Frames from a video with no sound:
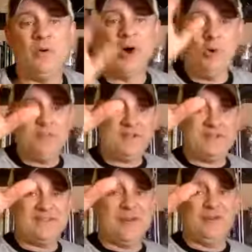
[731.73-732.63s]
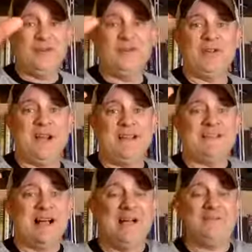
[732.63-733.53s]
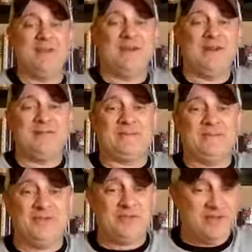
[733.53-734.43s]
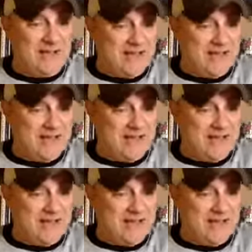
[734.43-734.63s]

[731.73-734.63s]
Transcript: Hope this is helpful, you guys. I'm going to go have some sushi.